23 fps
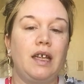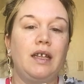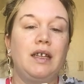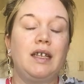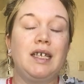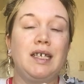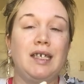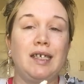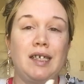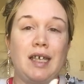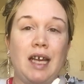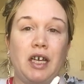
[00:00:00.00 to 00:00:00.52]

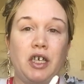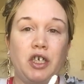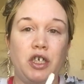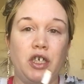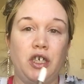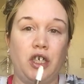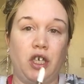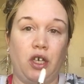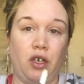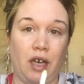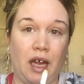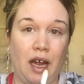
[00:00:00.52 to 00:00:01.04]
this is
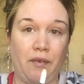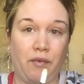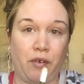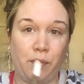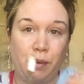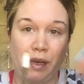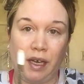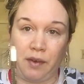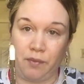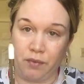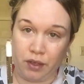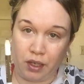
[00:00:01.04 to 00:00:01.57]
actually too light for
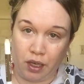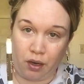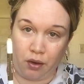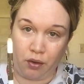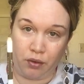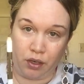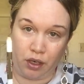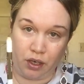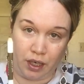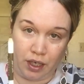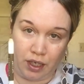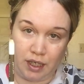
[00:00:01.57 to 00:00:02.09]
me, even
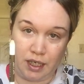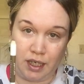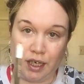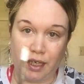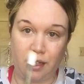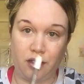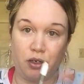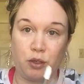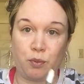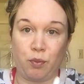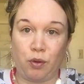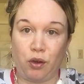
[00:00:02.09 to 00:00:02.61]
though you can see
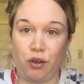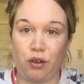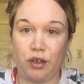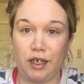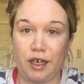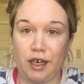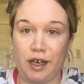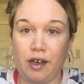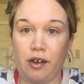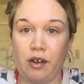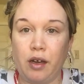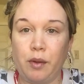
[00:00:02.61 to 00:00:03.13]
there's blonde
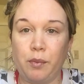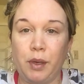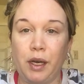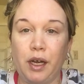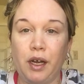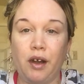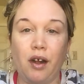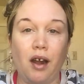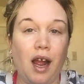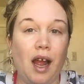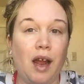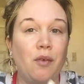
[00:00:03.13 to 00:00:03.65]
hair up
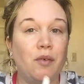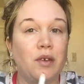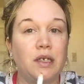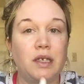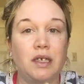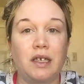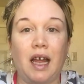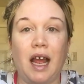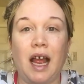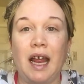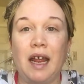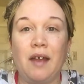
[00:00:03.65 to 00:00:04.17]
here.
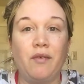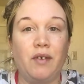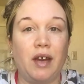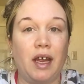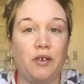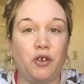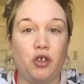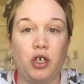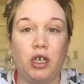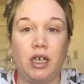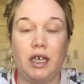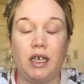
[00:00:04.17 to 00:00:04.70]
I have
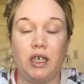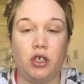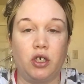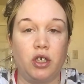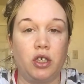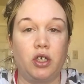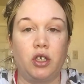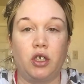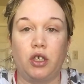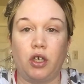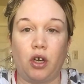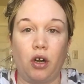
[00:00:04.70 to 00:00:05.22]
naturally
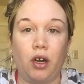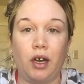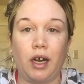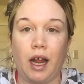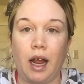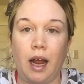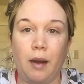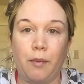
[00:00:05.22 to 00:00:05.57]
just dark